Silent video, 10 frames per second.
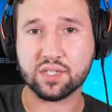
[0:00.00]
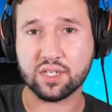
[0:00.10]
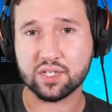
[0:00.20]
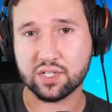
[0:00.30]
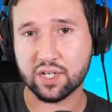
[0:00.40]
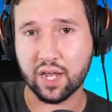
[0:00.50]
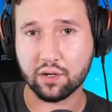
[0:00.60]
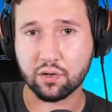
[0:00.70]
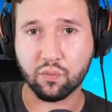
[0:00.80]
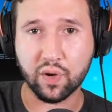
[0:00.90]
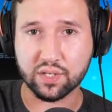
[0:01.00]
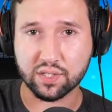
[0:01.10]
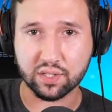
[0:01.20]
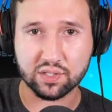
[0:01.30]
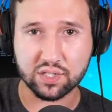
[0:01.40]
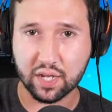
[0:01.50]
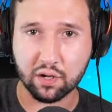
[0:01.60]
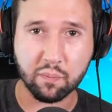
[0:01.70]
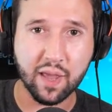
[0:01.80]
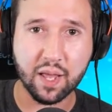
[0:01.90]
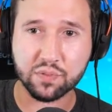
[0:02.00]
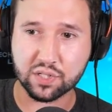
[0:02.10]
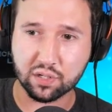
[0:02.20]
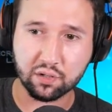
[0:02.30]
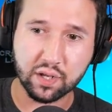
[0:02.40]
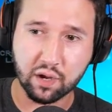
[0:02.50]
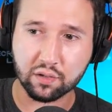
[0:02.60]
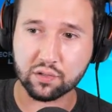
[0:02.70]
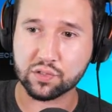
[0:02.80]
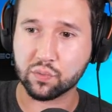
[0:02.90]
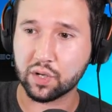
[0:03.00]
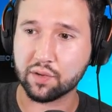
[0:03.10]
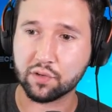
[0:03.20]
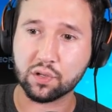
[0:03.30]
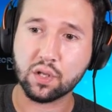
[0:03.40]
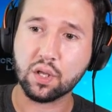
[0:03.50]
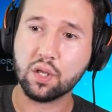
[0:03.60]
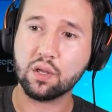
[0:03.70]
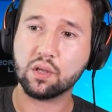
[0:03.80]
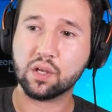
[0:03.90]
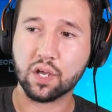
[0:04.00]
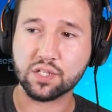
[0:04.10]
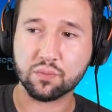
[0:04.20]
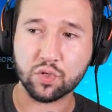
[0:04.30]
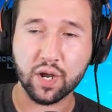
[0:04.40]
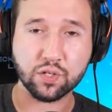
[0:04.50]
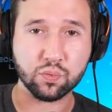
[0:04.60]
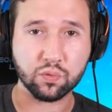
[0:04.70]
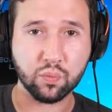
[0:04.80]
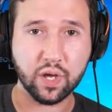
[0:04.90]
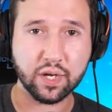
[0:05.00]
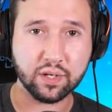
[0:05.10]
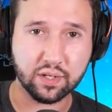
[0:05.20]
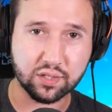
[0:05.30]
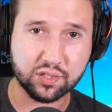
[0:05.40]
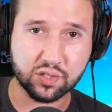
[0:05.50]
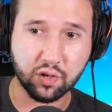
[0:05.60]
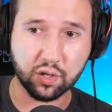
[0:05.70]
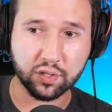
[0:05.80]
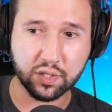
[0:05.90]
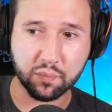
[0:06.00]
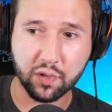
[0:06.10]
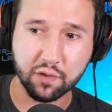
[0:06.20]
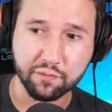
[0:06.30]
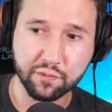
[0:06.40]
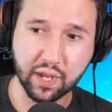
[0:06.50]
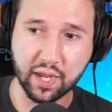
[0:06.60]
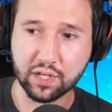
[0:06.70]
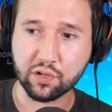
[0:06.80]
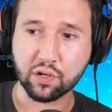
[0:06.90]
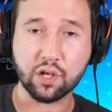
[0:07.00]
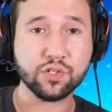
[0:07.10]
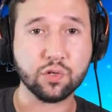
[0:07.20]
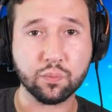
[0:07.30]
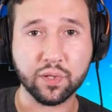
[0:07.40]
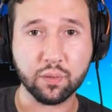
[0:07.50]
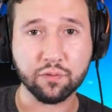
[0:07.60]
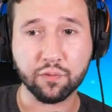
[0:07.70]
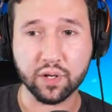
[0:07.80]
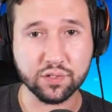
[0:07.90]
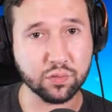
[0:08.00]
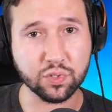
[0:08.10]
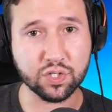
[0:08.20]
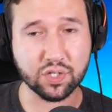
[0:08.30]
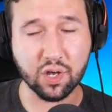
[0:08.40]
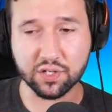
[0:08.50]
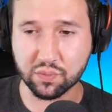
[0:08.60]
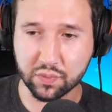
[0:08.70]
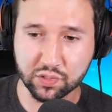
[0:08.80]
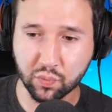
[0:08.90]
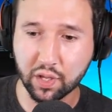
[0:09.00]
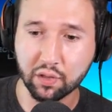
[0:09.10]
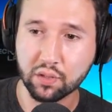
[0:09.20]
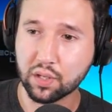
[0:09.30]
the standard racing, standard maps, standard characters, whatever. Custom tracks worldwide is all of the above. And you can also play with friends, which is awesome as well.